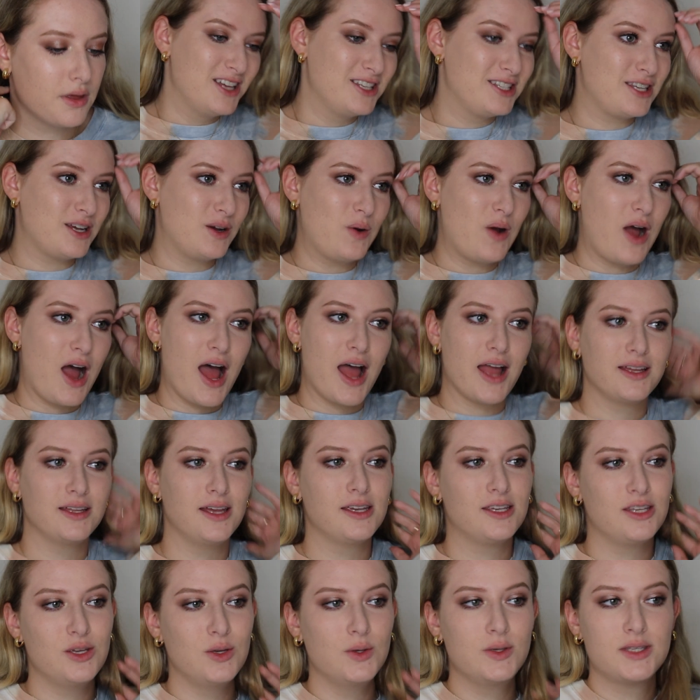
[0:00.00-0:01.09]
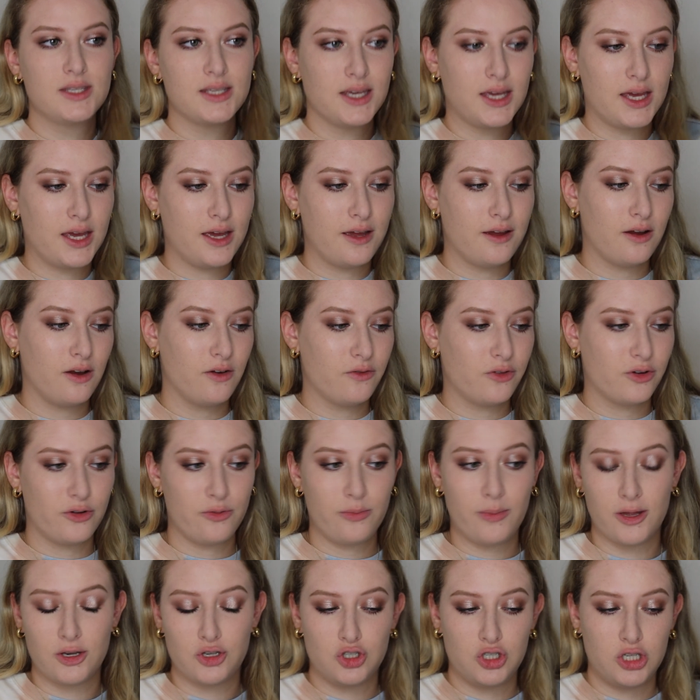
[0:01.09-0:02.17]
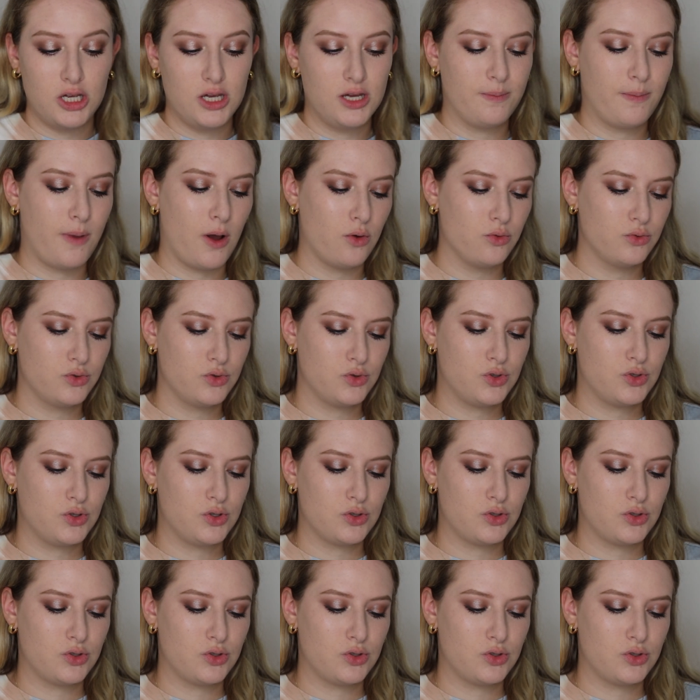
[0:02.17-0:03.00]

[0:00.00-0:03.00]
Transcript: So I like using it for my cheekbones.